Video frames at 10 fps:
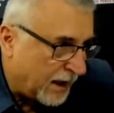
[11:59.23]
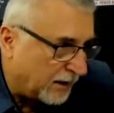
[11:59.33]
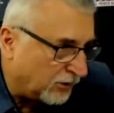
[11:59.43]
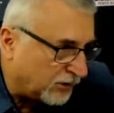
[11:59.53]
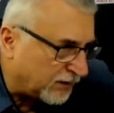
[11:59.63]

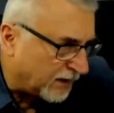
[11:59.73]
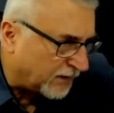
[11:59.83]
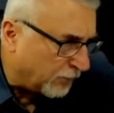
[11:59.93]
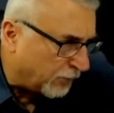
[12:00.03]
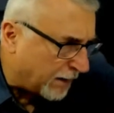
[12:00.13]
And it looks like
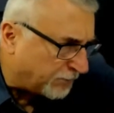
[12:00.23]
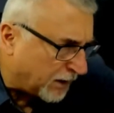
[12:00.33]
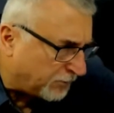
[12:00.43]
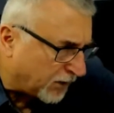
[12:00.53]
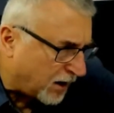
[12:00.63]
they wrapped
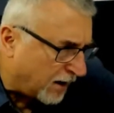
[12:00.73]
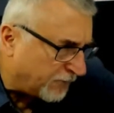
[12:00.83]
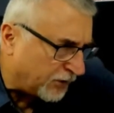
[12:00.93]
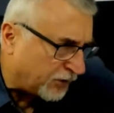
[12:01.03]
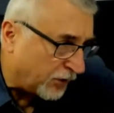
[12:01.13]
up the
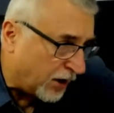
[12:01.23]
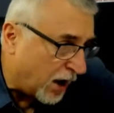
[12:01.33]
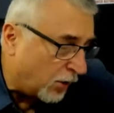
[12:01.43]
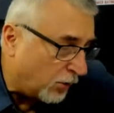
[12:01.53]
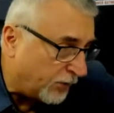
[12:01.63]
conference, or
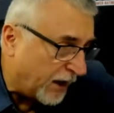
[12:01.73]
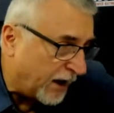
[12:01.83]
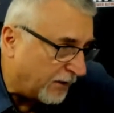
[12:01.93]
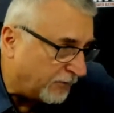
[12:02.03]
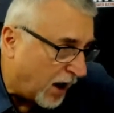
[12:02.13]
no,
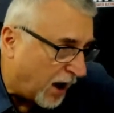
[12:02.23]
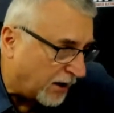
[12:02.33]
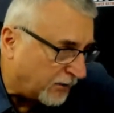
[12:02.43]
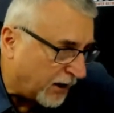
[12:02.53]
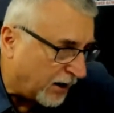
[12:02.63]
they have
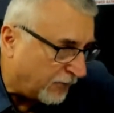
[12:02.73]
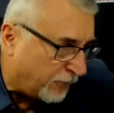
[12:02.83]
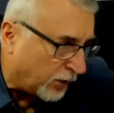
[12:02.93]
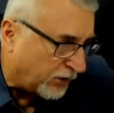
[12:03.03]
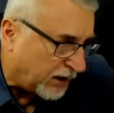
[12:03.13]
not. They are
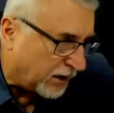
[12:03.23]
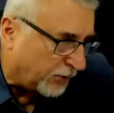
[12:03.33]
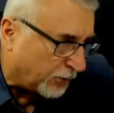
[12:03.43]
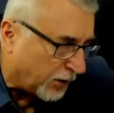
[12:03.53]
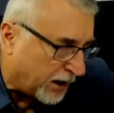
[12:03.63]

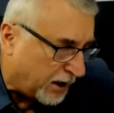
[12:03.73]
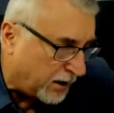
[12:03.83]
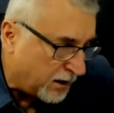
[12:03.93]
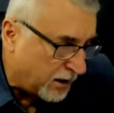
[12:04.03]
14-3.